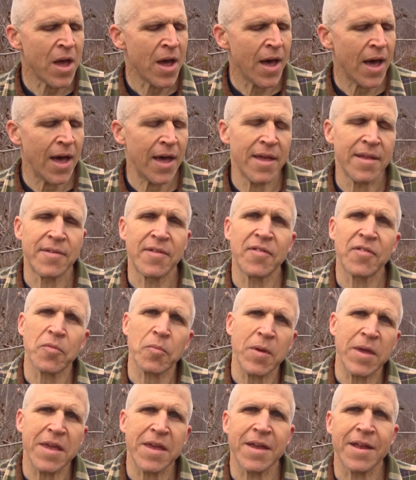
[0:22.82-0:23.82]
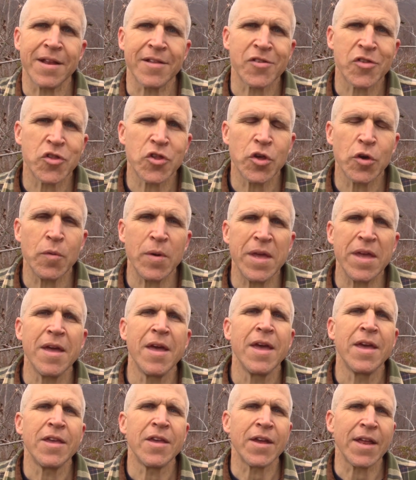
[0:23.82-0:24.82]
Uh, it's sweet and it's chewy.
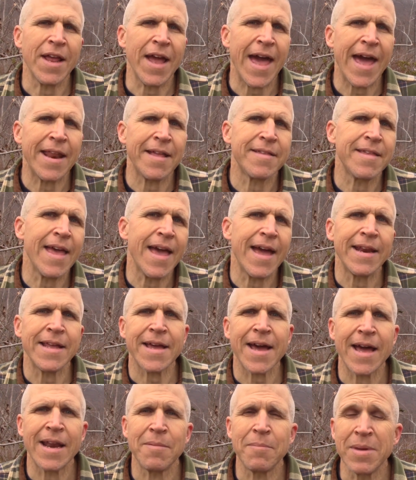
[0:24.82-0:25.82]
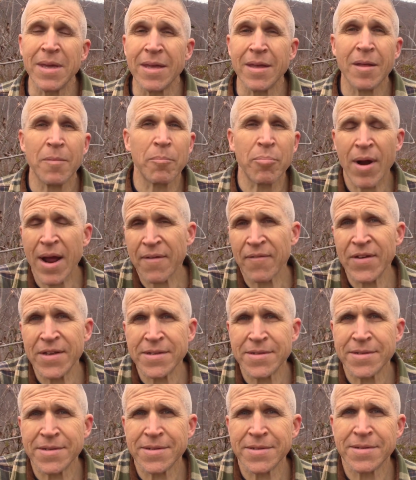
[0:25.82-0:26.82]
You can add it to any kind of meal.
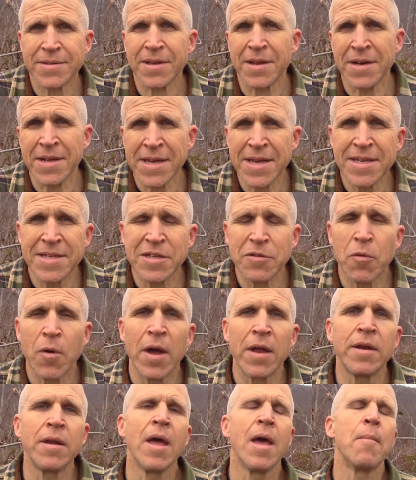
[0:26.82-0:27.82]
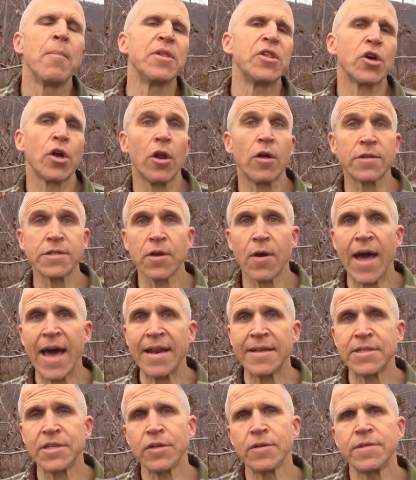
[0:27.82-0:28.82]
Breakfast is an easy one, but you can also
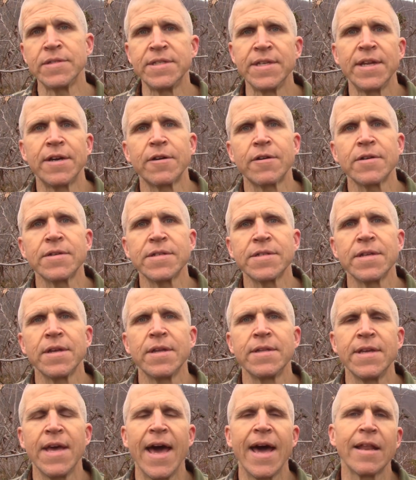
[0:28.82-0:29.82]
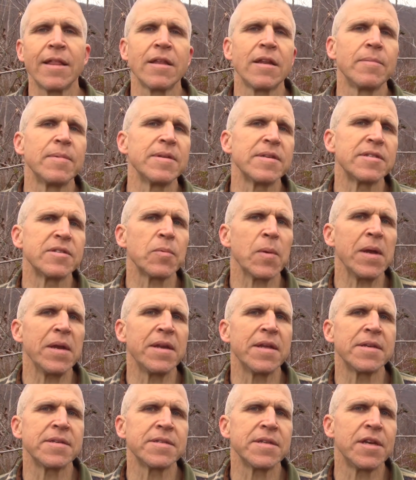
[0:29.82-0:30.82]
add it to your dinners to add a little bit of
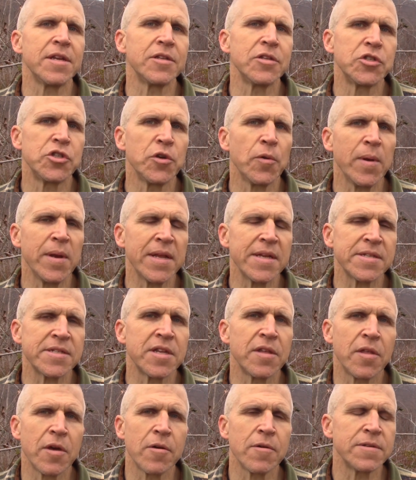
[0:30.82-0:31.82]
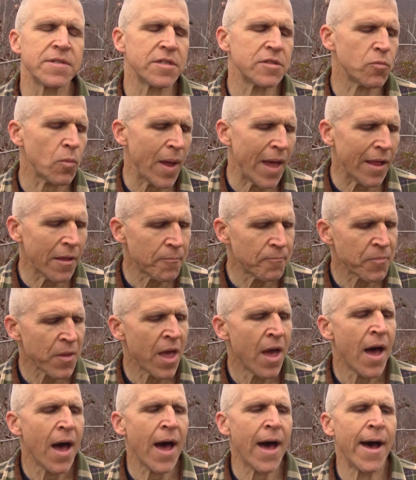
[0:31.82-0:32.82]
sweetness and chewiness to those as well.
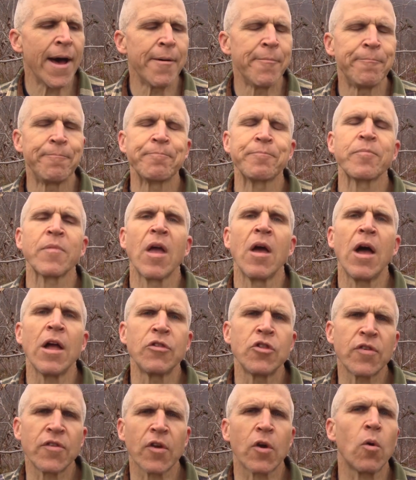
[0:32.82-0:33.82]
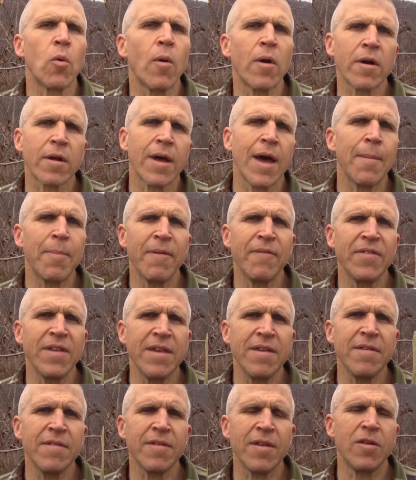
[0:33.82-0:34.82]
Um, just a quarter cup of
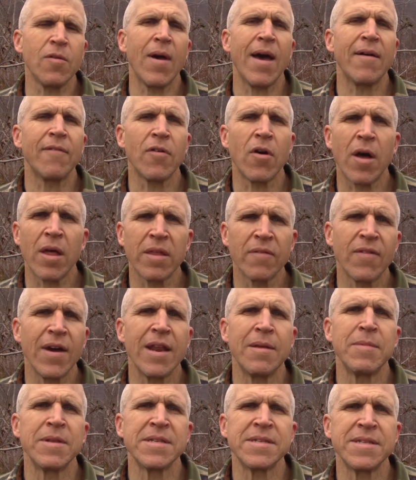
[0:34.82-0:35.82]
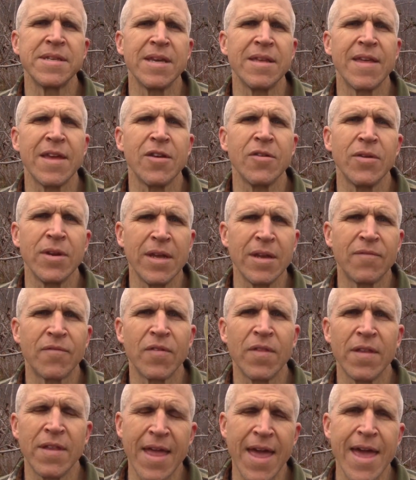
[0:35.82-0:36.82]
these and you have all the vitamin C that you need
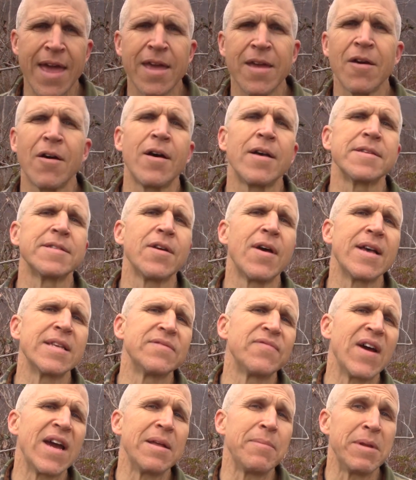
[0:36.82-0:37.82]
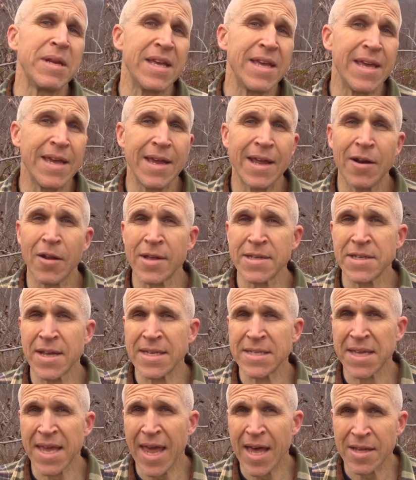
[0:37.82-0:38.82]
for the day. Also has vitamin E and also
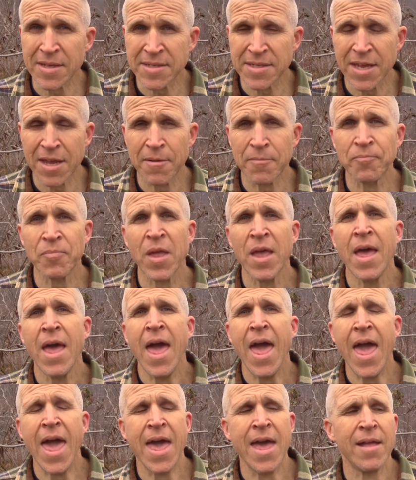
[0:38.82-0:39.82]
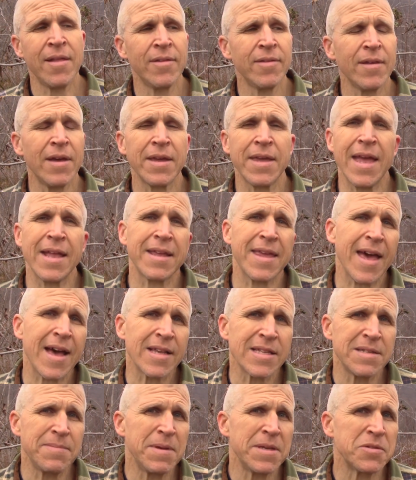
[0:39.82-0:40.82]
has calcium. And again,
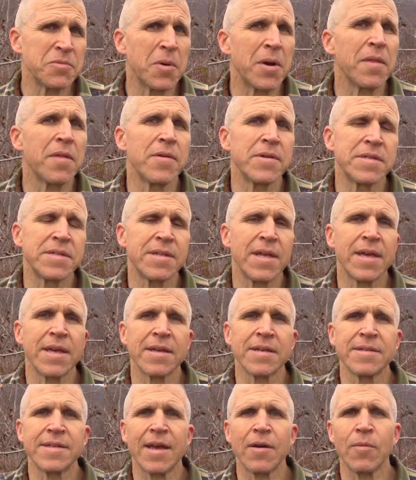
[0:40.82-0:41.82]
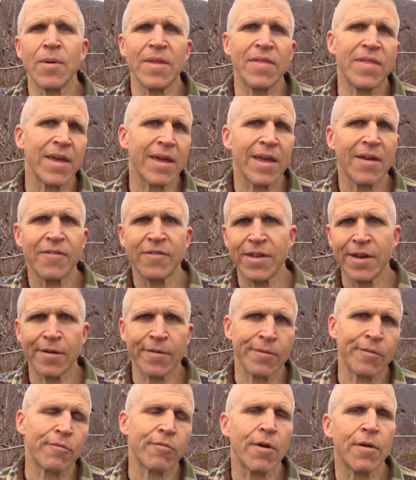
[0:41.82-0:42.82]
calcium is one of those things that we think of, you
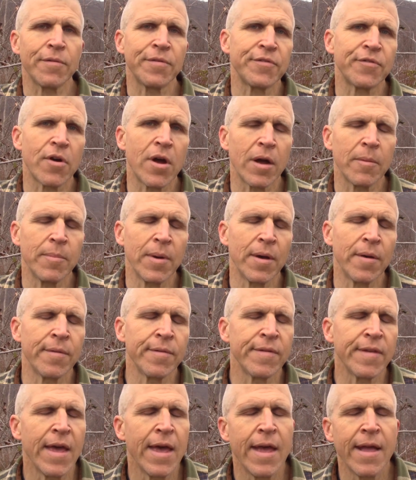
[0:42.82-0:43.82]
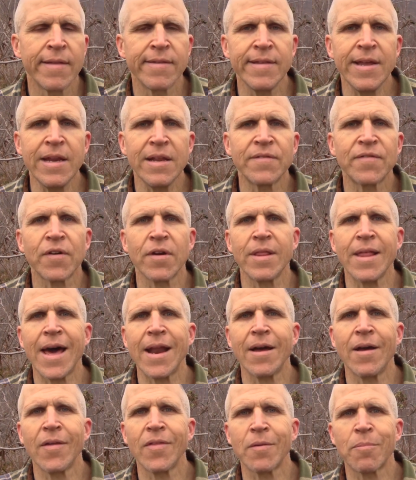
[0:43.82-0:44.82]
know, grow strong bones. It's needed for a
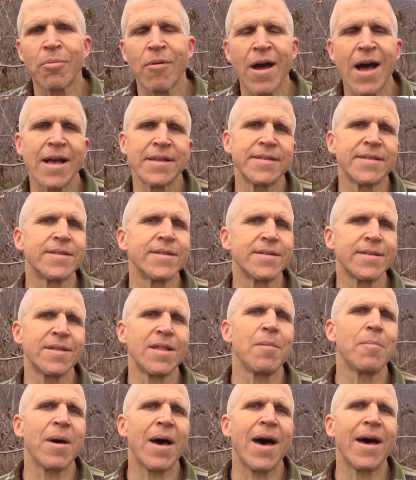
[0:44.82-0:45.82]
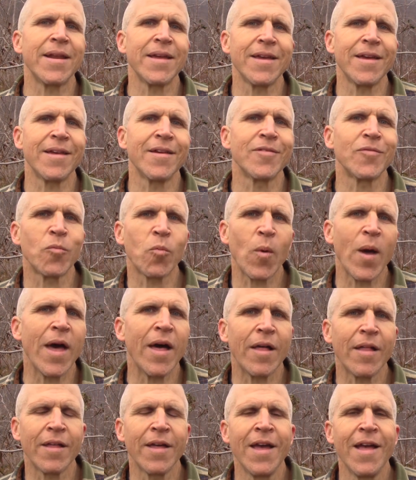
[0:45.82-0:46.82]
lot of other processes in the body as
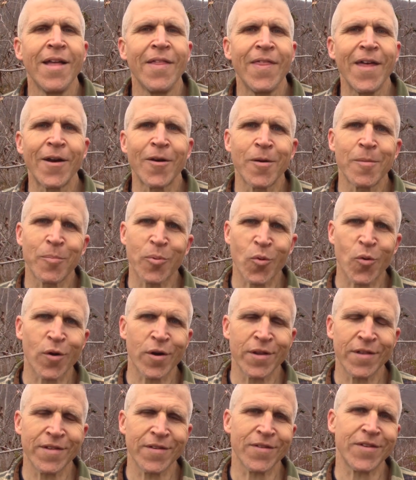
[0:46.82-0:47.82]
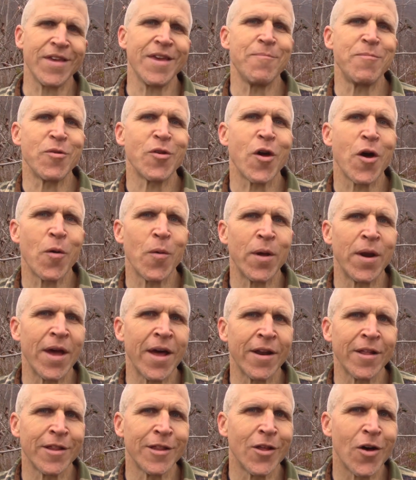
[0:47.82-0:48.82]
well that are important to keep you going
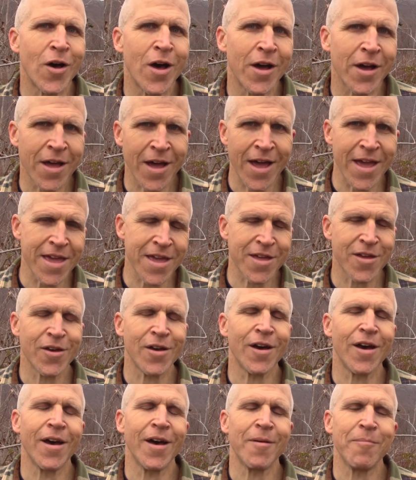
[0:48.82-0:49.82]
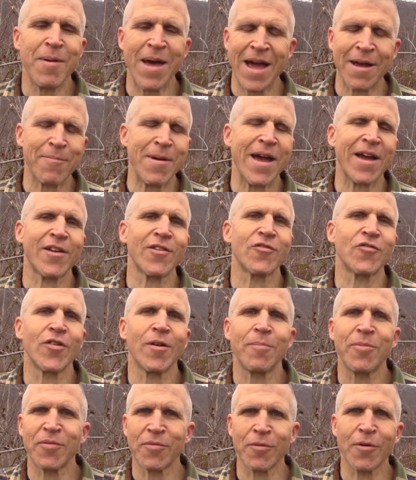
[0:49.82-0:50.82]
on a long hike, uh, backpacking
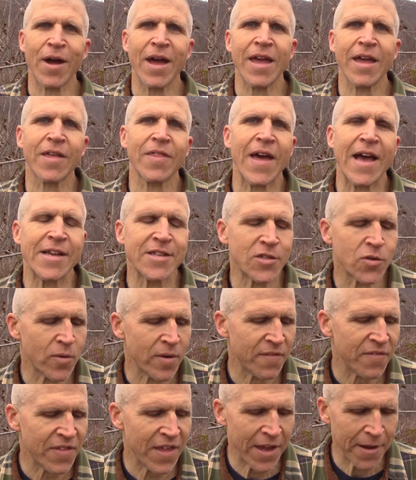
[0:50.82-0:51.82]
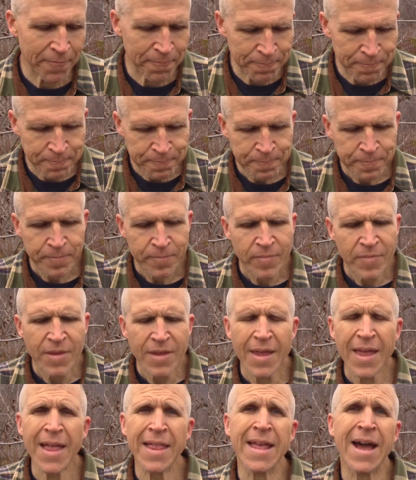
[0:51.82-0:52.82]
trip, through hike, that sort of thing.
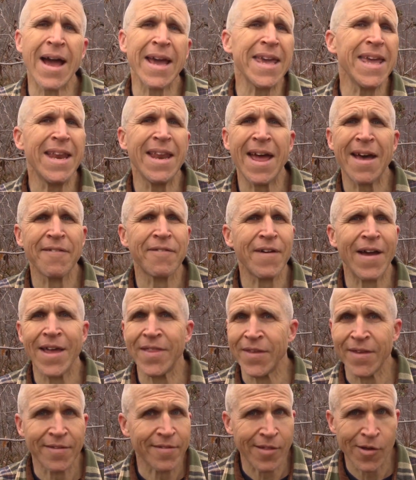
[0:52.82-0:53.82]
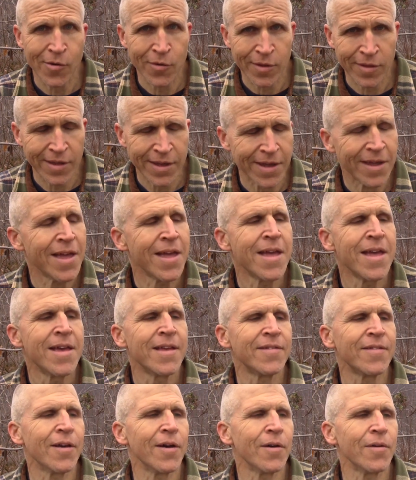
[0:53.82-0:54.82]
Now I cannot find these locally,
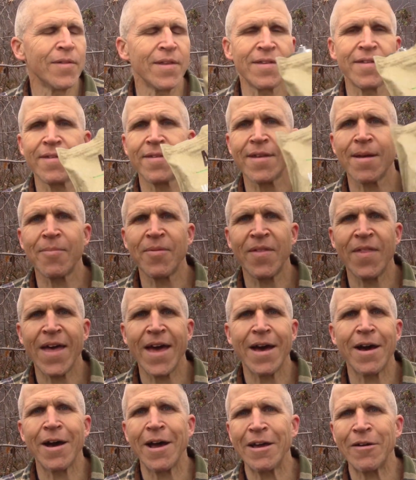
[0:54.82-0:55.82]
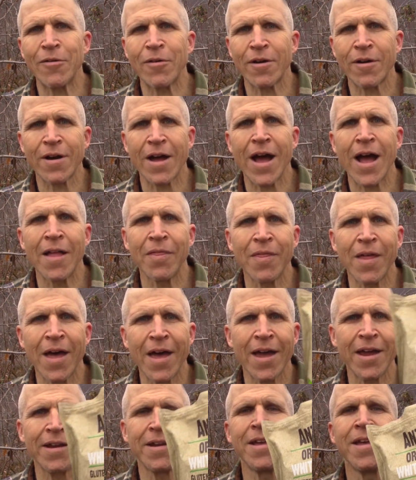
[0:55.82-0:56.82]
so this is something that I ordered
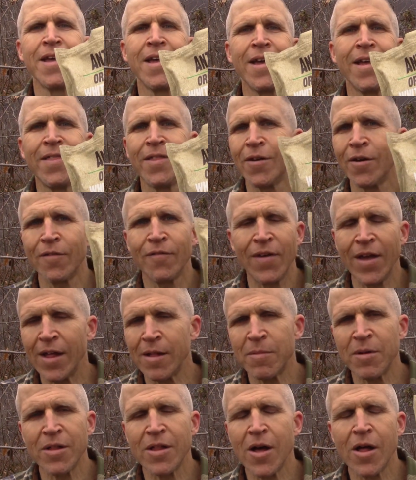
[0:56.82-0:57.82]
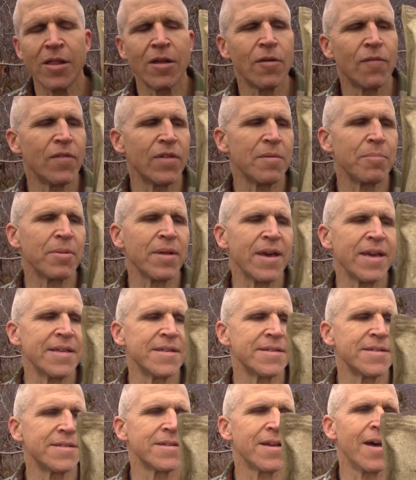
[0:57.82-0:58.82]
online, and they're available all over the
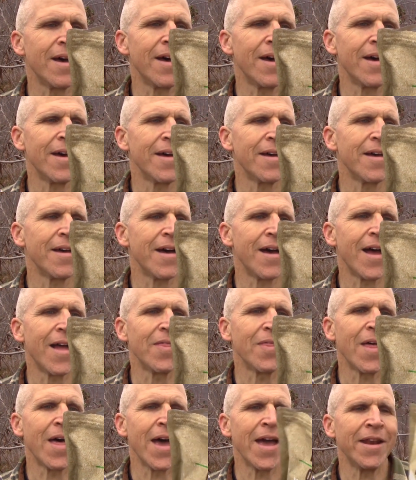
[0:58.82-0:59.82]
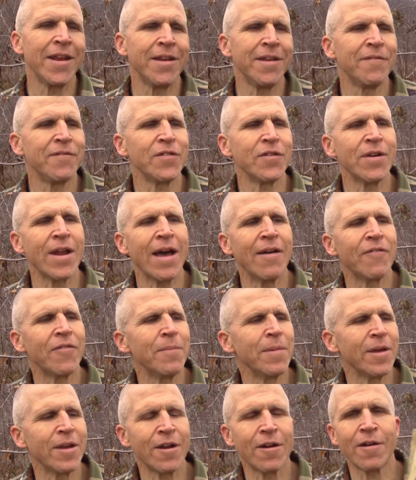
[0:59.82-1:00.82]
place uh, online. And if you're not
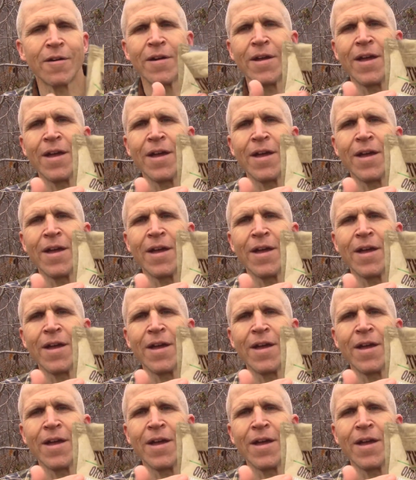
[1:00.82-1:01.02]
familiar,